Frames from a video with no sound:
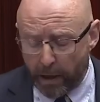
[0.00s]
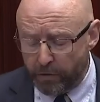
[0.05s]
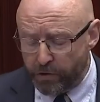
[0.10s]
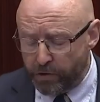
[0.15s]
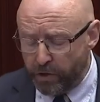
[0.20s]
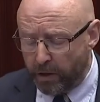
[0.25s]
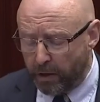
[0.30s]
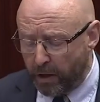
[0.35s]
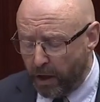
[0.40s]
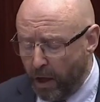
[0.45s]
have
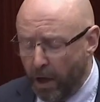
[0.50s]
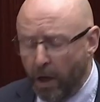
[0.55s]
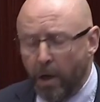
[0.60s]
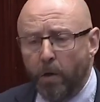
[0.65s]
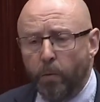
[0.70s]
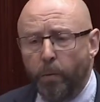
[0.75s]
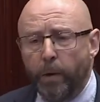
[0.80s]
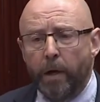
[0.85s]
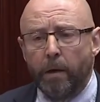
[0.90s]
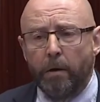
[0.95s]
seen.
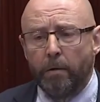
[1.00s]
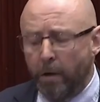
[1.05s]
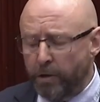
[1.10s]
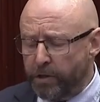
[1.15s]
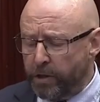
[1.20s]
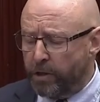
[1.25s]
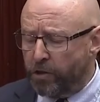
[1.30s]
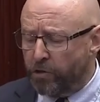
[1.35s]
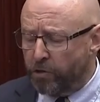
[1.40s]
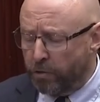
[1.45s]
We are
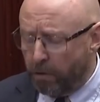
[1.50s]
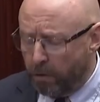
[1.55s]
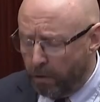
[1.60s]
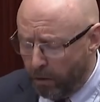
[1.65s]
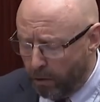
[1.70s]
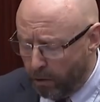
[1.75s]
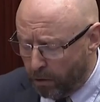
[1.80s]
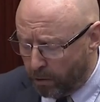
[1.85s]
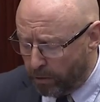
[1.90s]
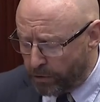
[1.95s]
not at
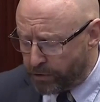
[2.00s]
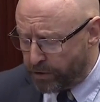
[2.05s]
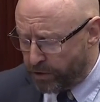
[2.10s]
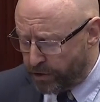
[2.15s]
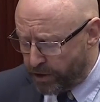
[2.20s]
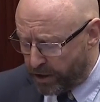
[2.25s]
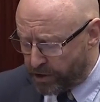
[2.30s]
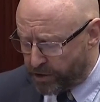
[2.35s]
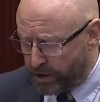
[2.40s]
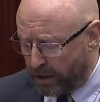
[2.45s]
all
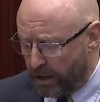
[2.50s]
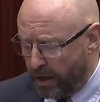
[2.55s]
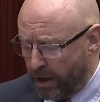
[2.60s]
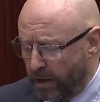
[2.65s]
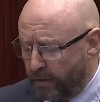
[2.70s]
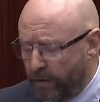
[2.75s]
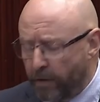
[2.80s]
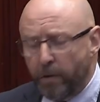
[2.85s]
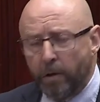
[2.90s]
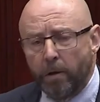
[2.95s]
suggesting
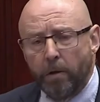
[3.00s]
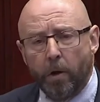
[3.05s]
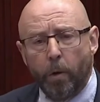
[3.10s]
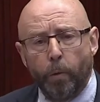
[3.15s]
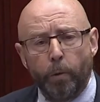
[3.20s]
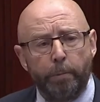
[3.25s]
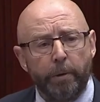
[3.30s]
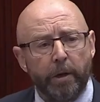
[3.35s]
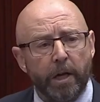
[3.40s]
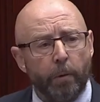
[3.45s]
that the law
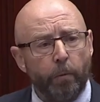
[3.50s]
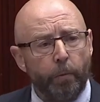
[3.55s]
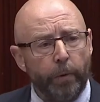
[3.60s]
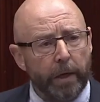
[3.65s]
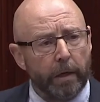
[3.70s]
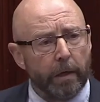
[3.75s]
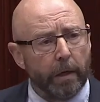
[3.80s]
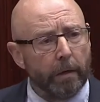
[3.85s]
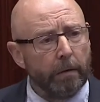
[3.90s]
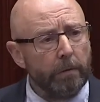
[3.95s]
would become
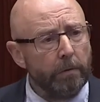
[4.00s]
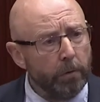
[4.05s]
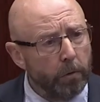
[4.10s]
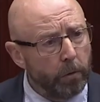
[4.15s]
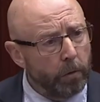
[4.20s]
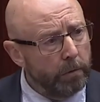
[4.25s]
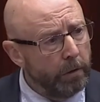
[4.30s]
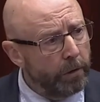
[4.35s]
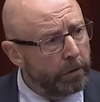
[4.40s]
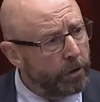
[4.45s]
weaker.
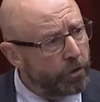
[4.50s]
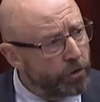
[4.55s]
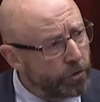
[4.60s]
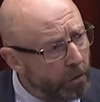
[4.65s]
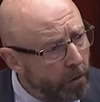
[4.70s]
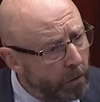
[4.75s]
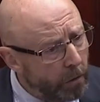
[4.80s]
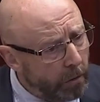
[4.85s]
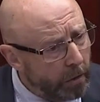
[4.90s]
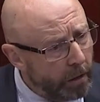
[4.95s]
No, not at
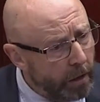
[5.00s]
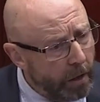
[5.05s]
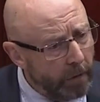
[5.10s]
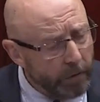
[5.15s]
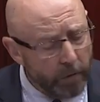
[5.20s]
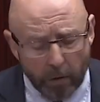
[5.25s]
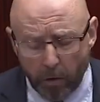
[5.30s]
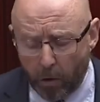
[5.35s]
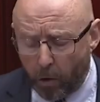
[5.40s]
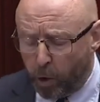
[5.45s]
all.
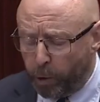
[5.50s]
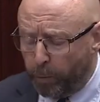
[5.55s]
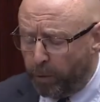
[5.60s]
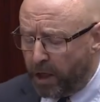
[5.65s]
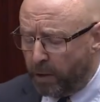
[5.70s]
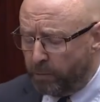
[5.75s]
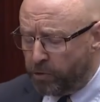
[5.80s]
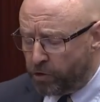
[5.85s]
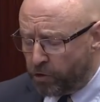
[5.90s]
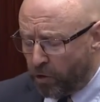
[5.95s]
The law could
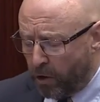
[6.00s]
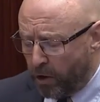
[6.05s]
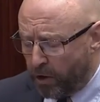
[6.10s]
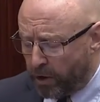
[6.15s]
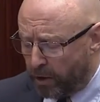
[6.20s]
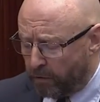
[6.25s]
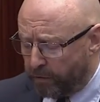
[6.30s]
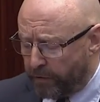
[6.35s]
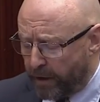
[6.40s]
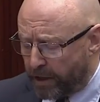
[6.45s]
become
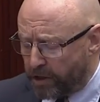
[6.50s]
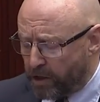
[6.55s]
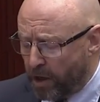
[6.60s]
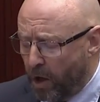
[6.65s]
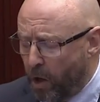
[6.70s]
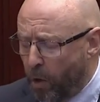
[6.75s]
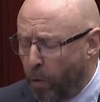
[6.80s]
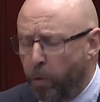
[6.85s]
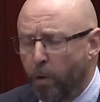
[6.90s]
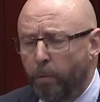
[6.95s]
stronger, in fact.
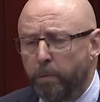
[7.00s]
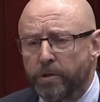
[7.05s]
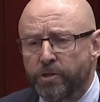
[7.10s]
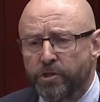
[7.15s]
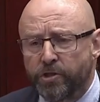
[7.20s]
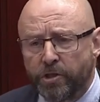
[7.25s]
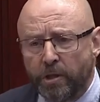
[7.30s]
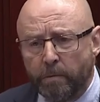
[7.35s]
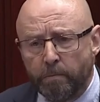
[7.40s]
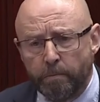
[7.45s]
What we're
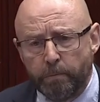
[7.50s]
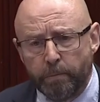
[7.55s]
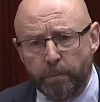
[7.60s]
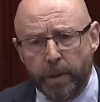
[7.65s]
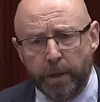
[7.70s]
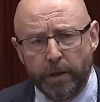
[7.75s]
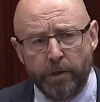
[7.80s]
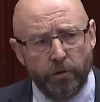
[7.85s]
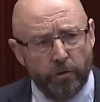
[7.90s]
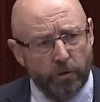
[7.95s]

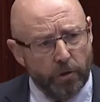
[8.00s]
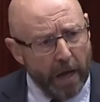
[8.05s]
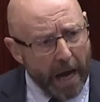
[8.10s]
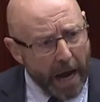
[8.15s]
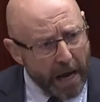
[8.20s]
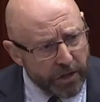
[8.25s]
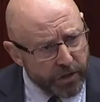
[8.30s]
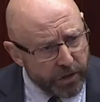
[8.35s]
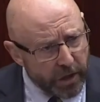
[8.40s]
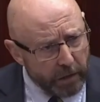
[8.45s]
simply
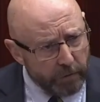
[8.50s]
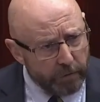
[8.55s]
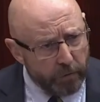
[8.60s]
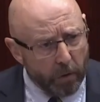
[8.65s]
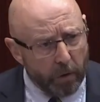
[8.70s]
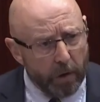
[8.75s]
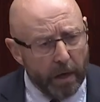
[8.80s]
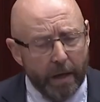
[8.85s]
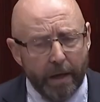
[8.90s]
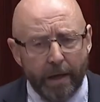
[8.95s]
asking
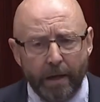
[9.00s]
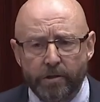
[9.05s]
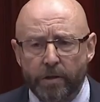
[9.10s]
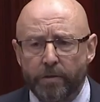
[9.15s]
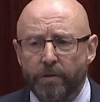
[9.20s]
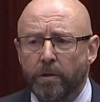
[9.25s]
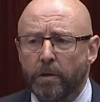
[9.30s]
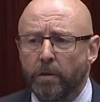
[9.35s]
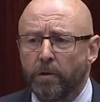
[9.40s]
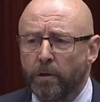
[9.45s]
for is
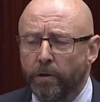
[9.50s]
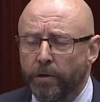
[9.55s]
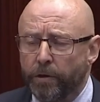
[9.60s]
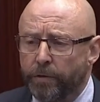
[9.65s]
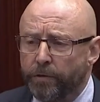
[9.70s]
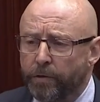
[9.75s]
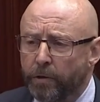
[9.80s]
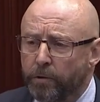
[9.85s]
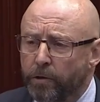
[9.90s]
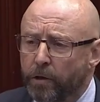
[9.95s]
that
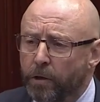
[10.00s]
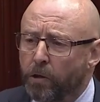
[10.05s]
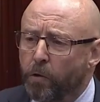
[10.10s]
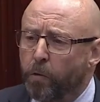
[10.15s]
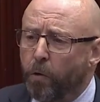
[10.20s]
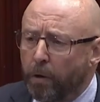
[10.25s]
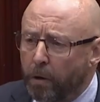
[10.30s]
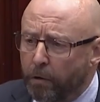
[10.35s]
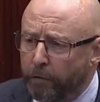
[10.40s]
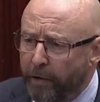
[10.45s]
the
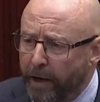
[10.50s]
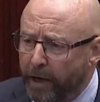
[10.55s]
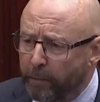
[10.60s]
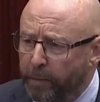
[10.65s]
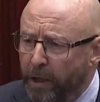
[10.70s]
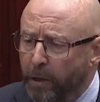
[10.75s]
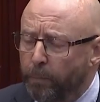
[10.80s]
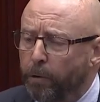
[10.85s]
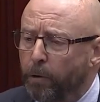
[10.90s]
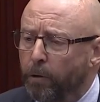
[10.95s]
qualified
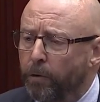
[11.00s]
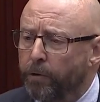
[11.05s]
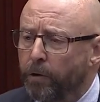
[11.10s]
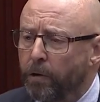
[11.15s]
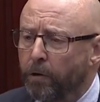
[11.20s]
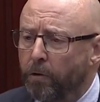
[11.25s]
people, the